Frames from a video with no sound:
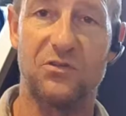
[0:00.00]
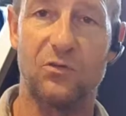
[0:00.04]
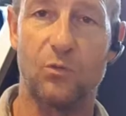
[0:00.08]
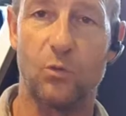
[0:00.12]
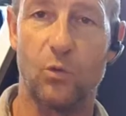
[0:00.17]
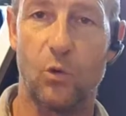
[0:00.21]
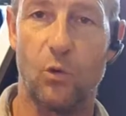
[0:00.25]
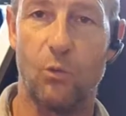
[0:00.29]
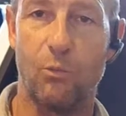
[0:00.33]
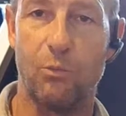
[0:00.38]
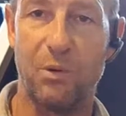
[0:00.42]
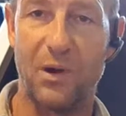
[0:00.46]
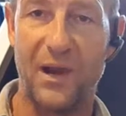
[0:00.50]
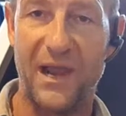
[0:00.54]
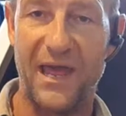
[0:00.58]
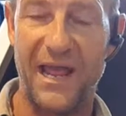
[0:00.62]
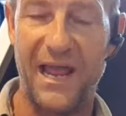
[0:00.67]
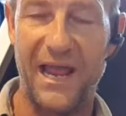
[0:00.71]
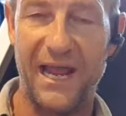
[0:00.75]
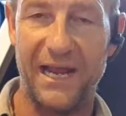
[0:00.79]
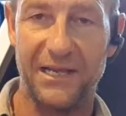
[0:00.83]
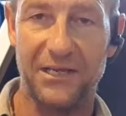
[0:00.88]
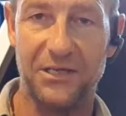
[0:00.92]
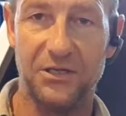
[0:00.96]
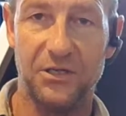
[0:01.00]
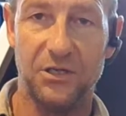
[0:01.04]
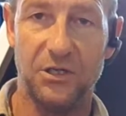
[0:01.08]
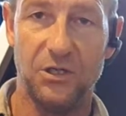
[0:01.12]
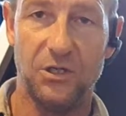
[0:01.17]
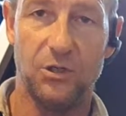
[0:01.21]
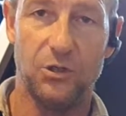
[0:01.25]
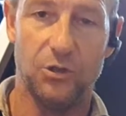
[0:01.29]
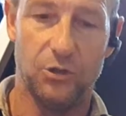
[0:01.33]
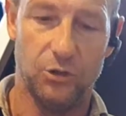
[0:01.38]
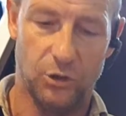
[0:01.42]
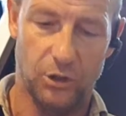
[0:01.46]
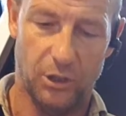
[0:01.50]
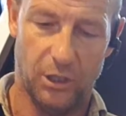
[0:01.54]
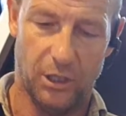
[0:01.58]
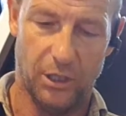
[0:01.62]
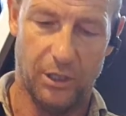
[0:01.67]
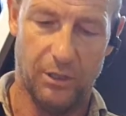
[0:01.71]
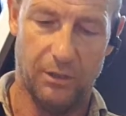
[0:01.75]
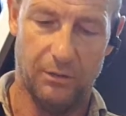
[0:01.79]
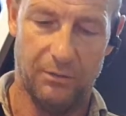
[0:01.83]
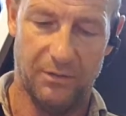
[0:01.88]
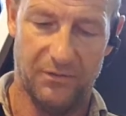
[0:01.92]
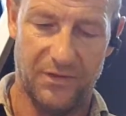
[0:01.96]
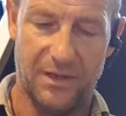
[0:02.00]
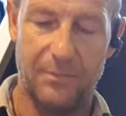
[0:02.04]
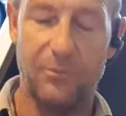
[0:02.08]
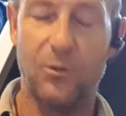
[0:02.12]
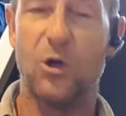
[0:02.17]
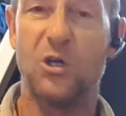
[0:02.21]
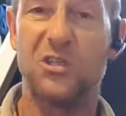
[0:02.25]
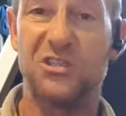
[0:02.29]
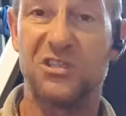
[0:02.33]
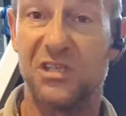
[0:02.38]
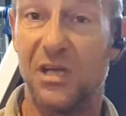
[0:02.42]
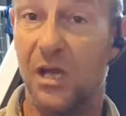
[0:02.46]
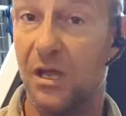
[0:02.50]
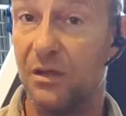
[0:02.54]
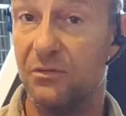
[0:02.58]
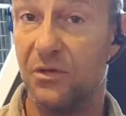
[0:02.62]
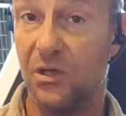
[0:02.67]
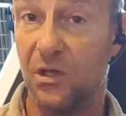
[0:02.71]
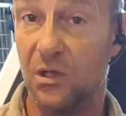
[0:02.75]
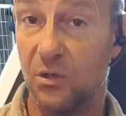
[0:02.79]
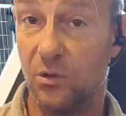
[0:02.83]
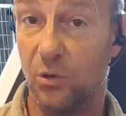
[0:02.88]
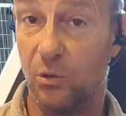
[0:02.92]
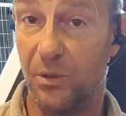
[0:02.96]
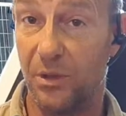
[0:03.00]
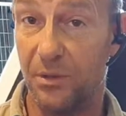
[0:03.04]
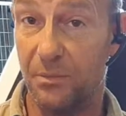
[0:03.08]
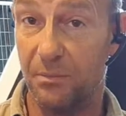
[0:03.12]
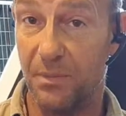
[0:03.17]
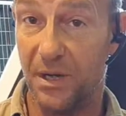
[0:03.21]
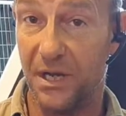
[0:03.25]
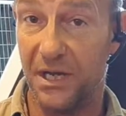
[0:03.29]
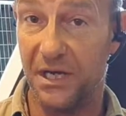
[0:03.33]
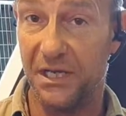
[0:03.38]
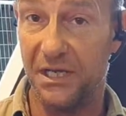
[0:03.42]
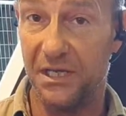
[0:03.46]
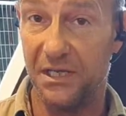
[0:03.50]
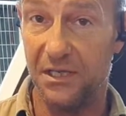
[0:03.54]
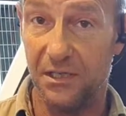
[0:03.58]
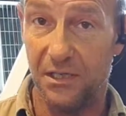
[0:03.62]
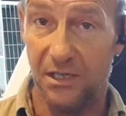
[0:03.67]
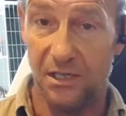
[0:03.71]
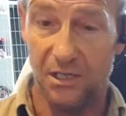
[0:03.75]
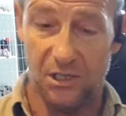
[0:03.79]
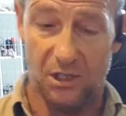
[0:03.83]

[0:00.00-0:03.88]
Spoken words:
They're all black, you know, and they might save you a little bit of money.